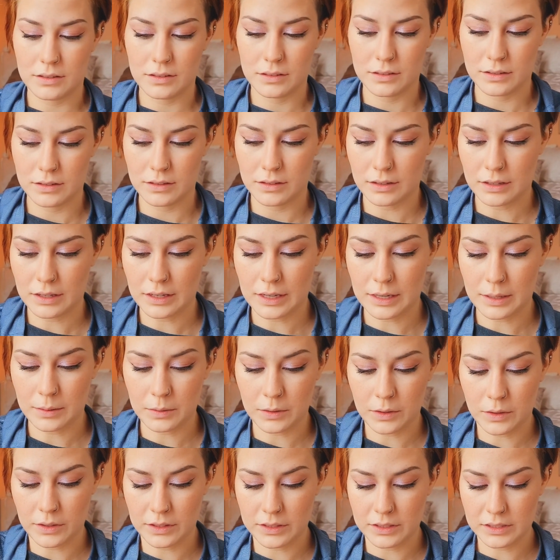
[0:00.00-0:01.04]
I'm
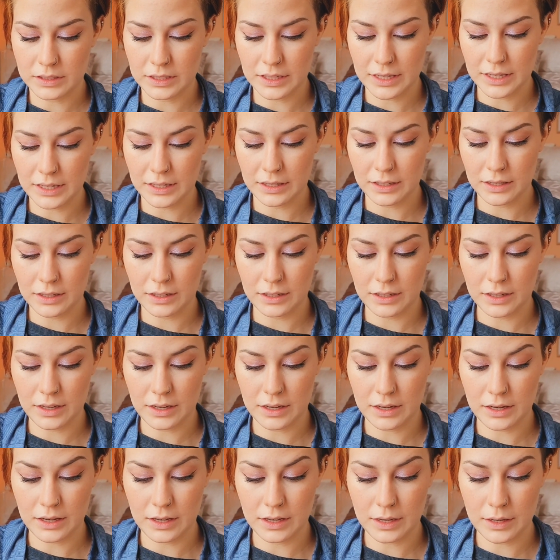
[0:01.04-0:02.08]
going to take
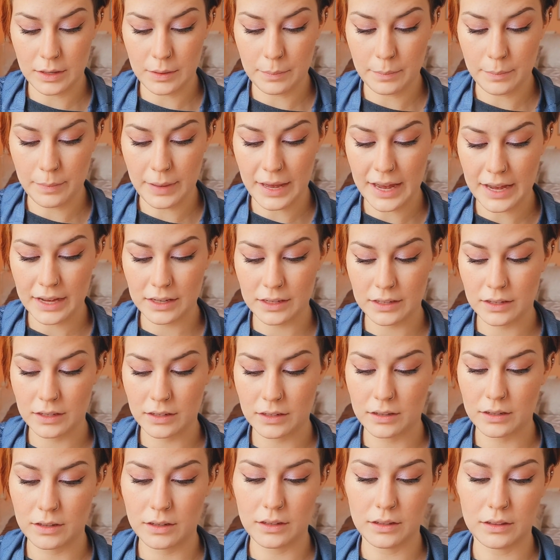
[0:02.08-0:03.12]
a MAC
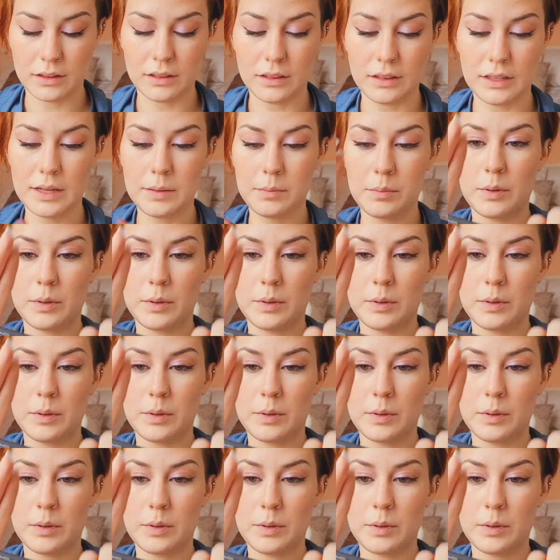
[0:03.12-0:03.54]
lip